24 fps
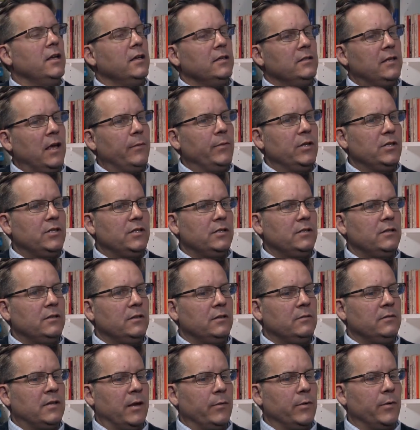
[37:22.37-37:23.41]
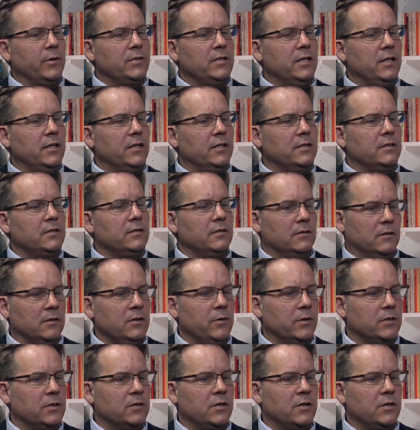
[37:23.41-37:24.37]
Damian Martinez, the U.S.